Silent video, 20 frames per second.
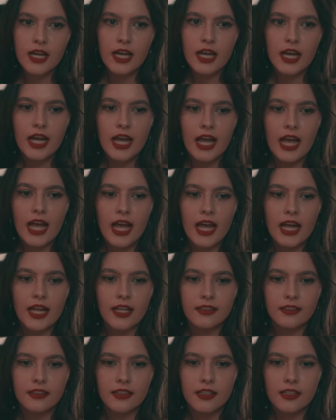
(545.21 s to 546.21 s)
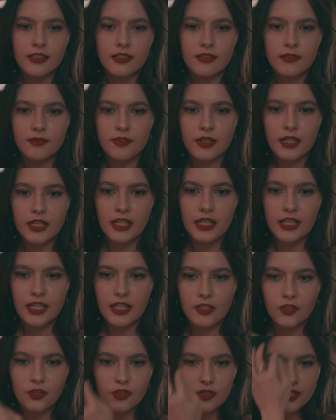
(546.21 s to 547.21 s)
and it's a very
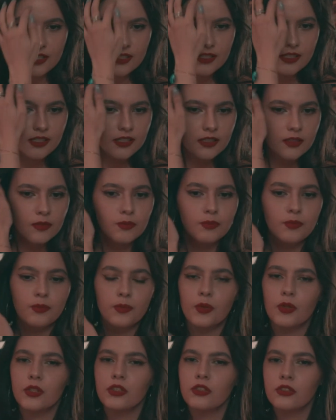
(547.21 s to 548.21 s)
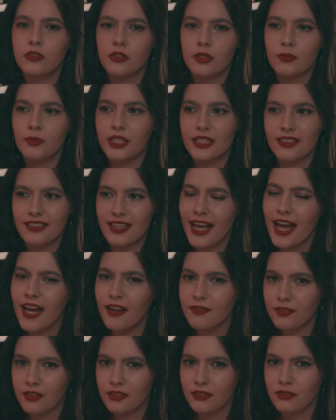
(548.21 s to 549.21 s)
interesting book to read because I
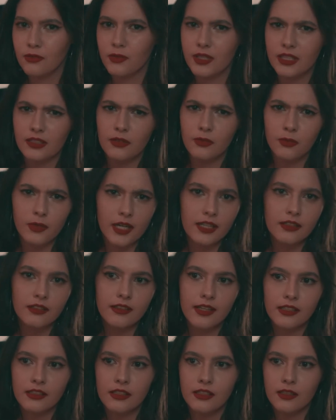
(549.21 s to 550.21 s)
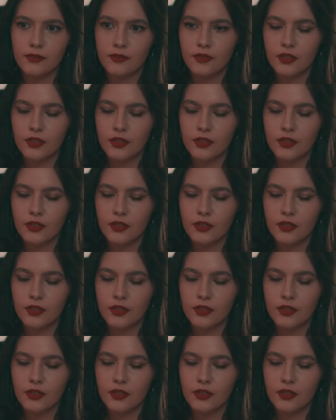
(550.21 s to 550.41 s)
haven't really read any of